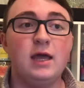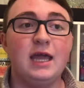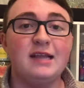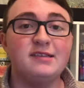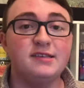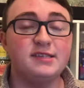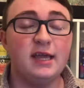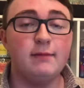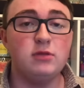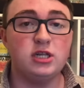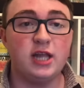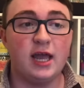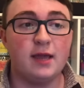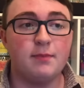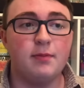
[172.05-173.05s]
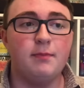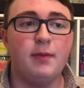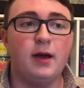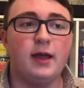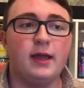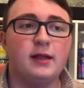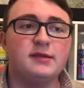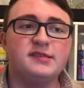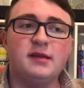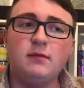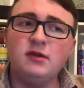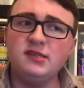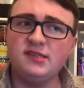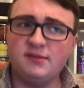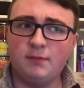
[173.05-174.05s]
it's the same shape, but
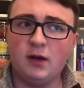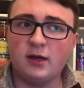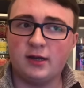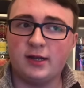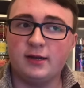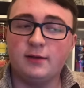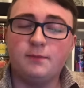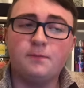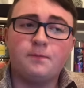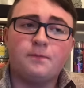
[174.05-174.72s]
someone spotted